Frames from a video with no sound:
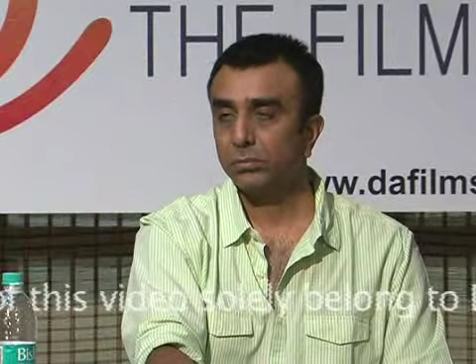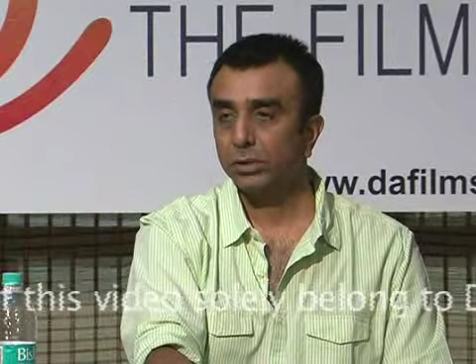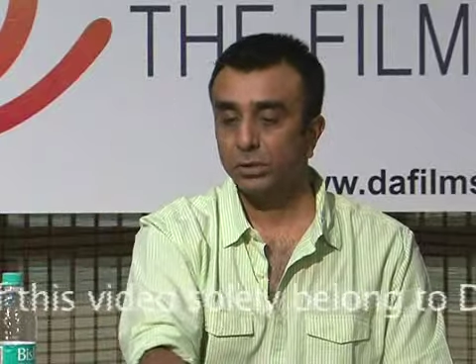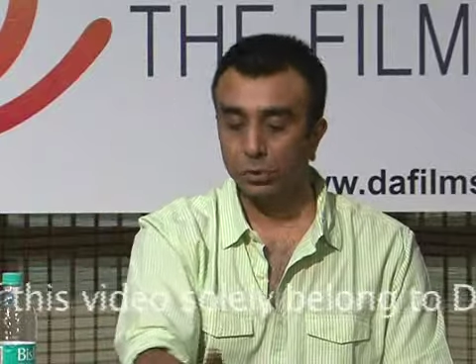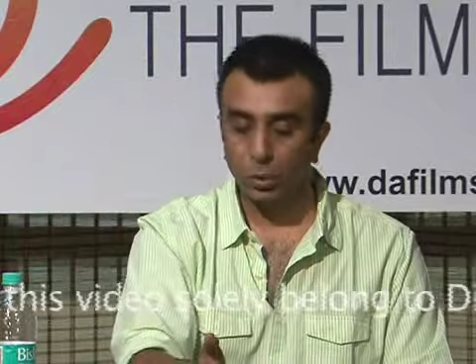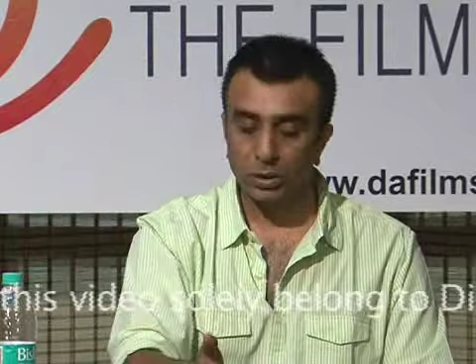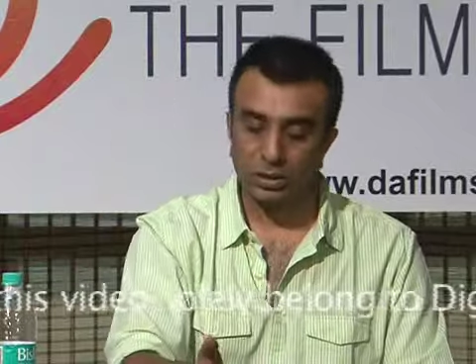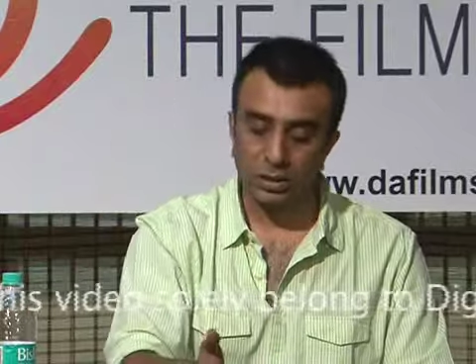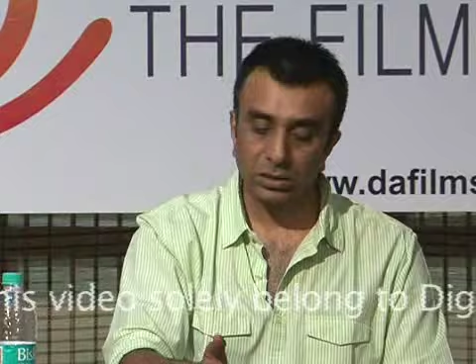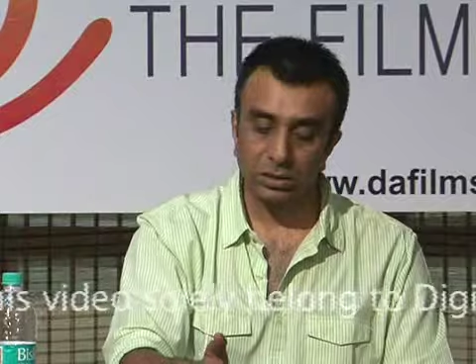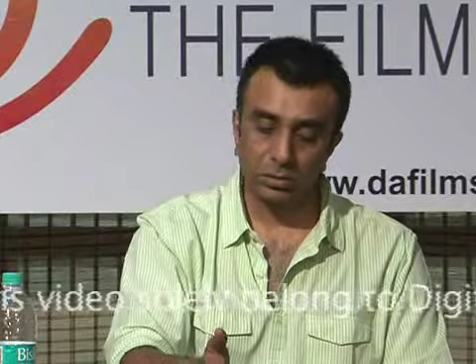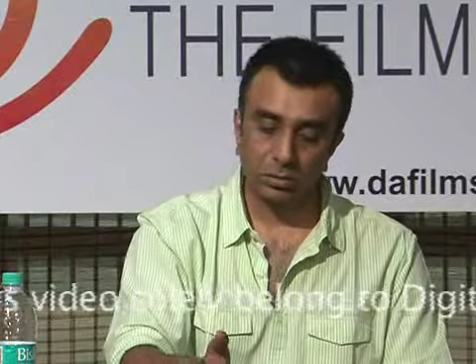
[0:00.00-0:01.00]
So it's
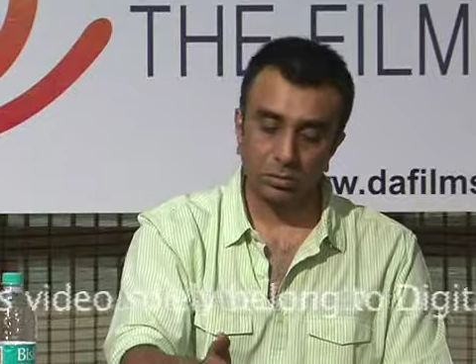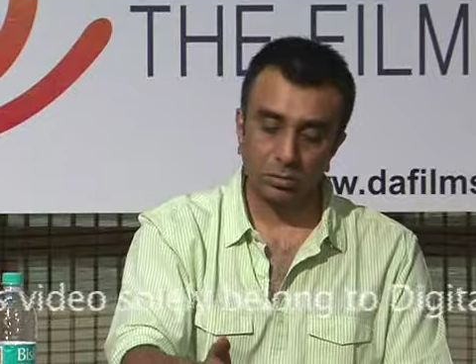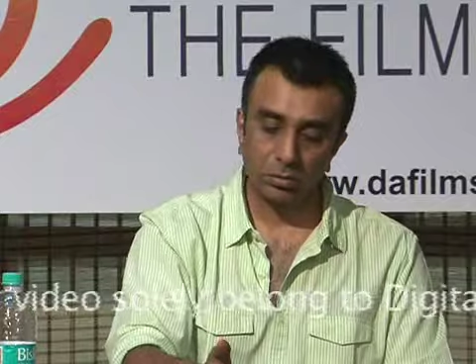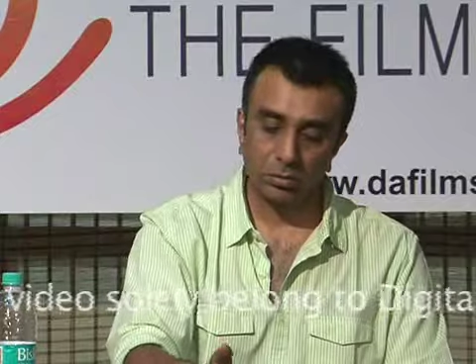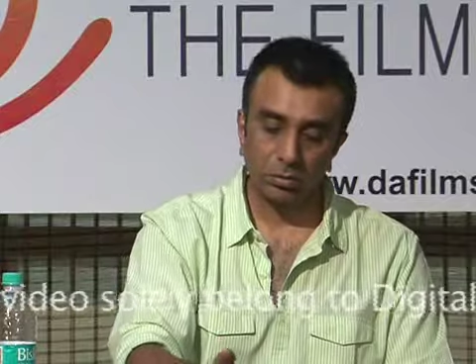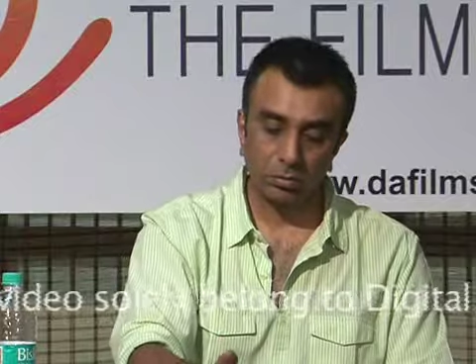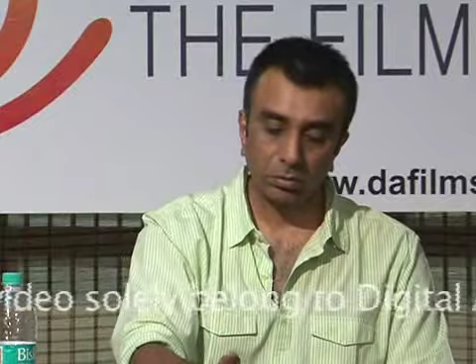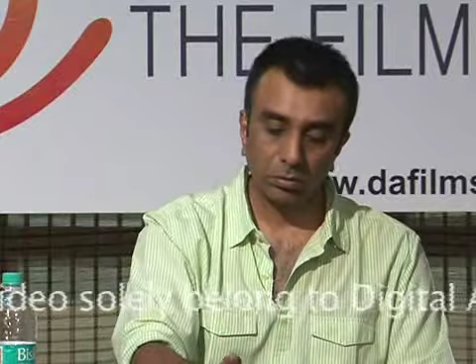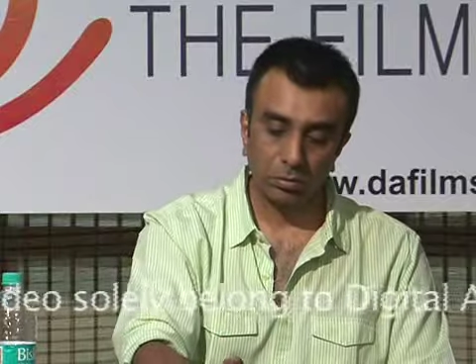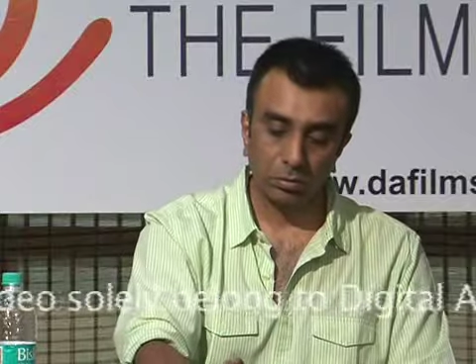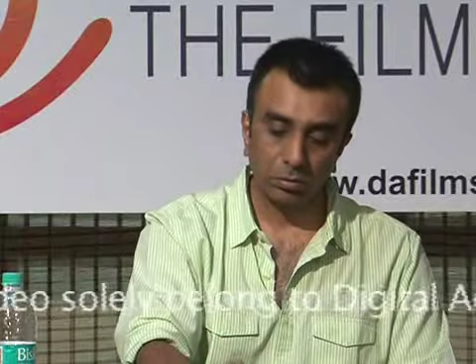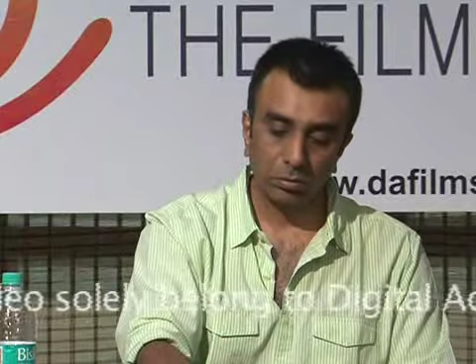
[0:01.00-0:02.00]
just,
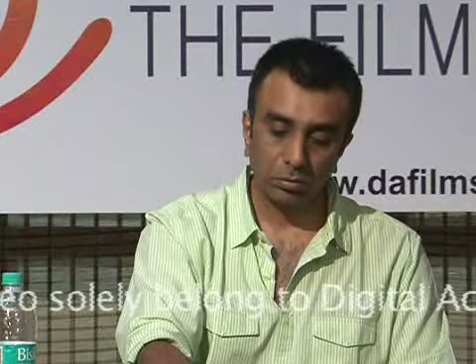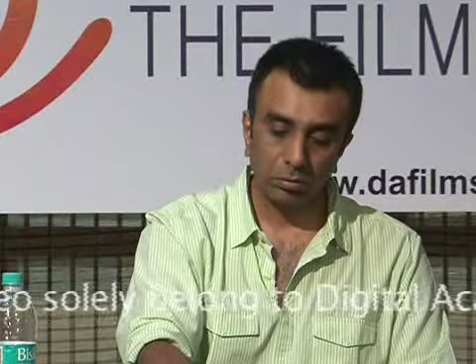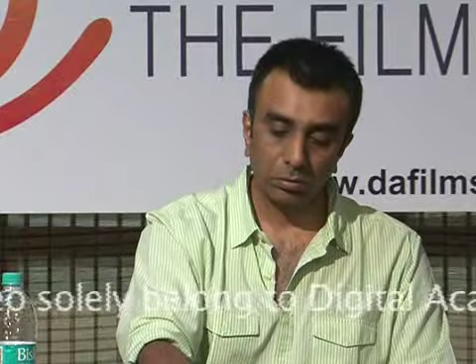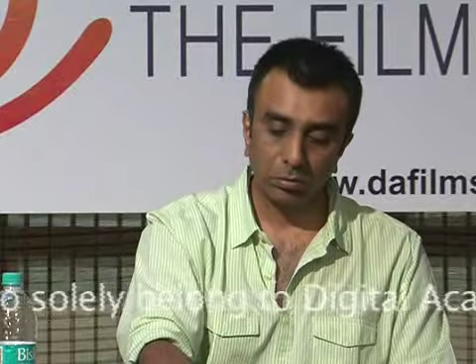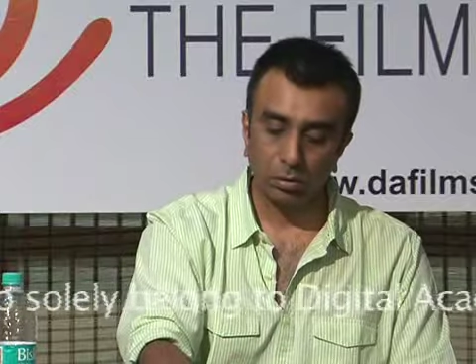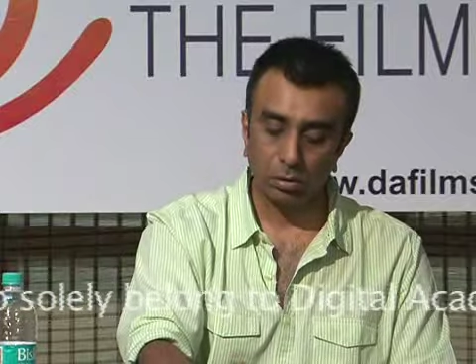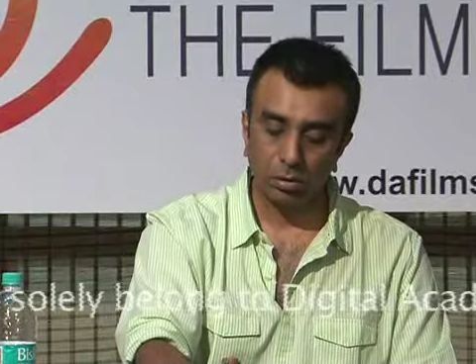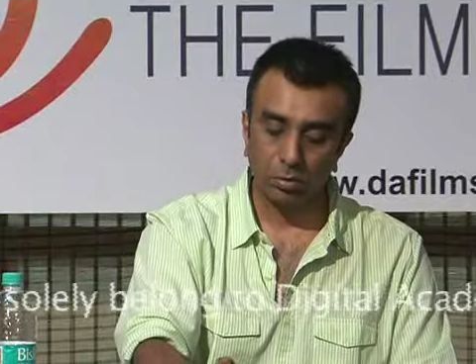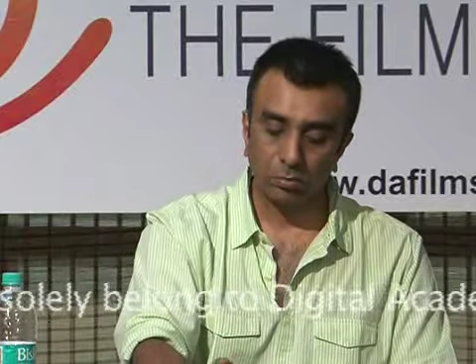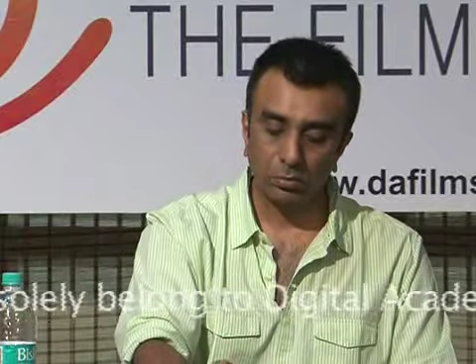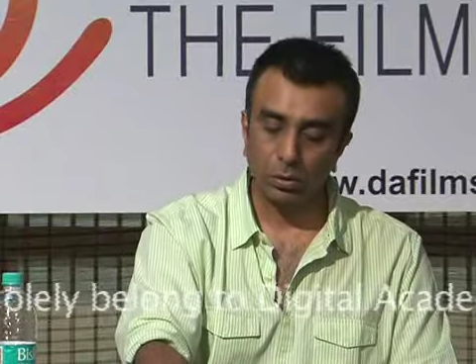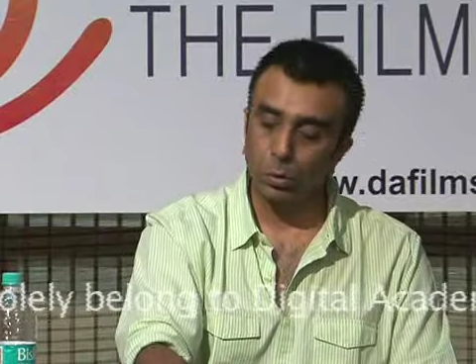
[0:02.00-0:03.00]

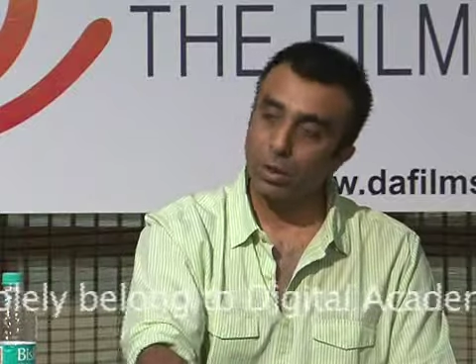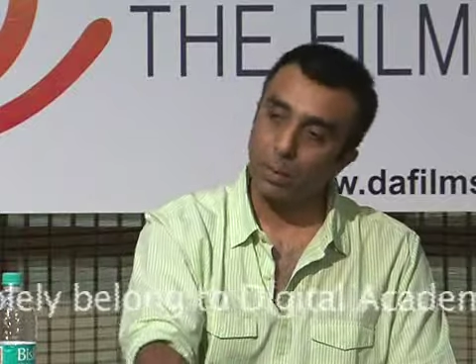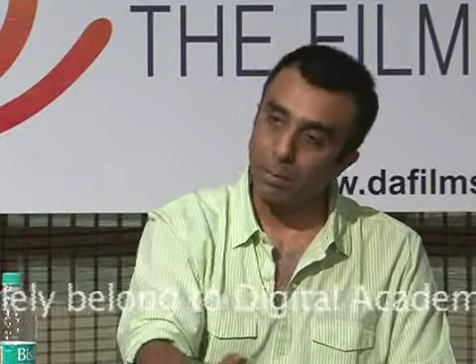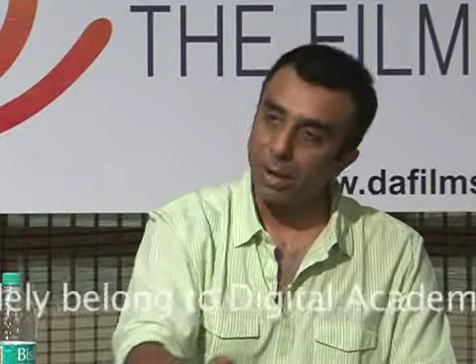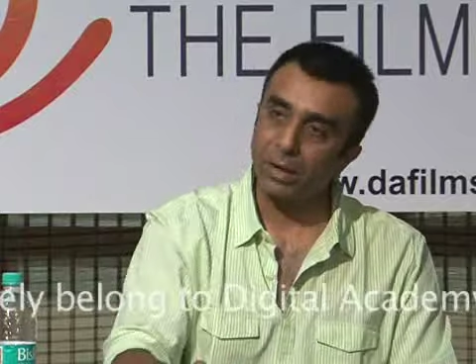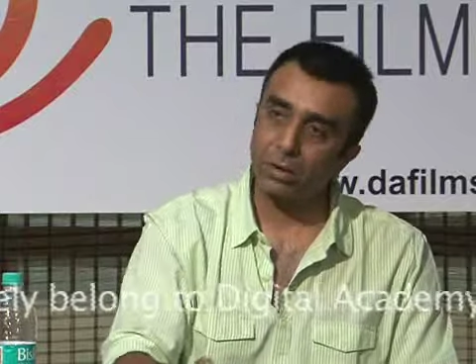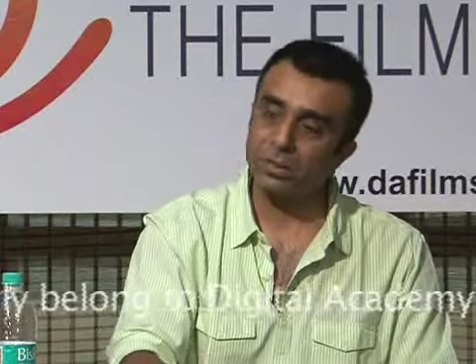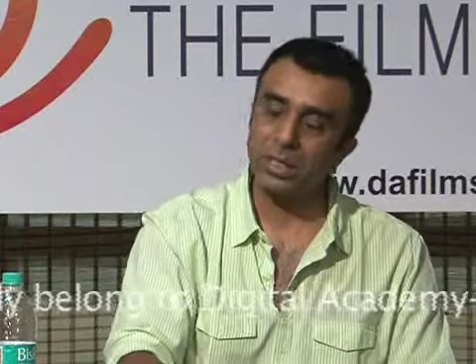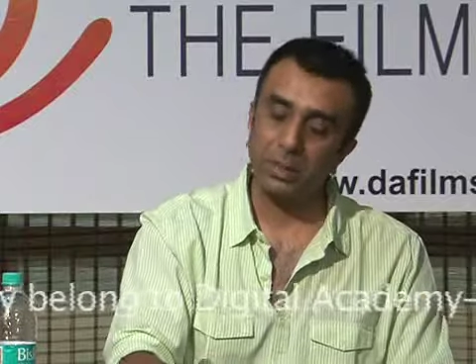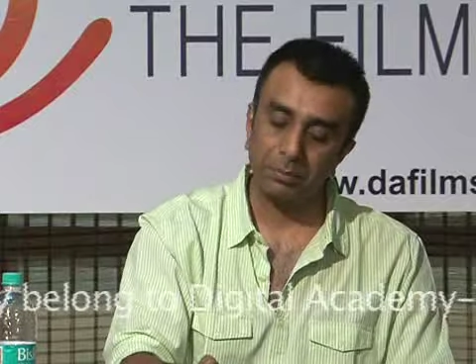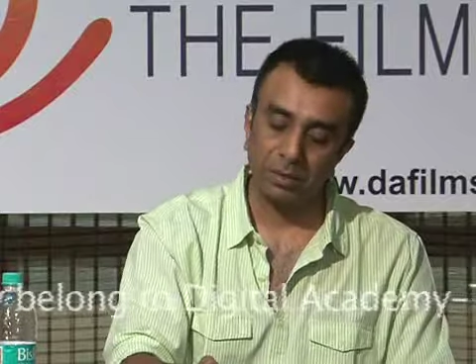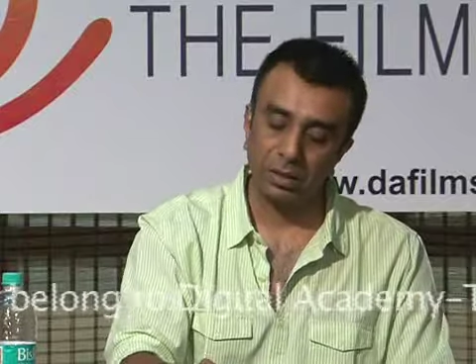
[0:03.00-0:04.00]
you come back to the
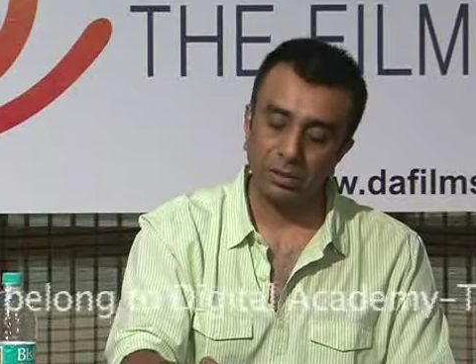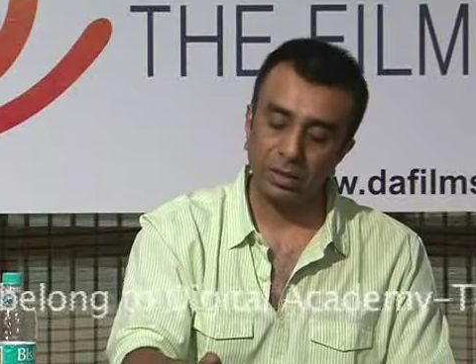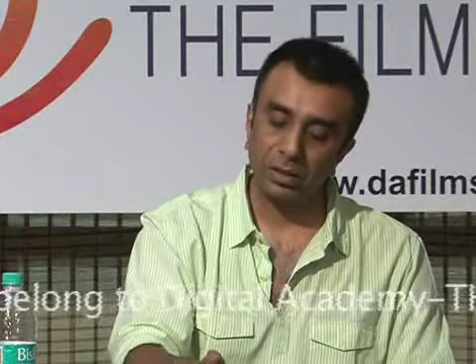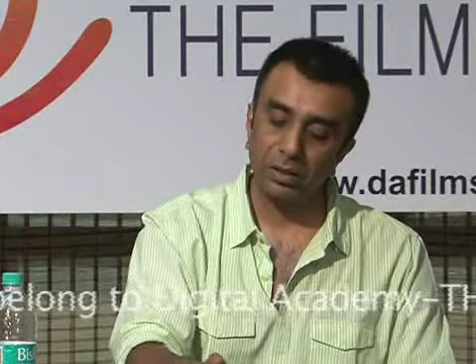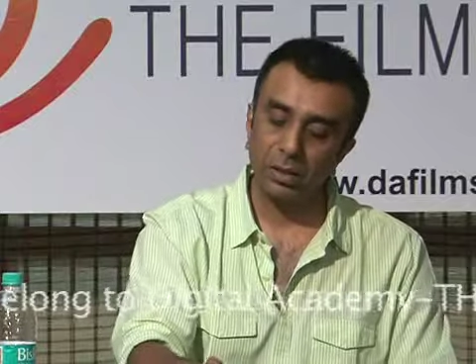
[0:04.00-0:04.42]
same thing, that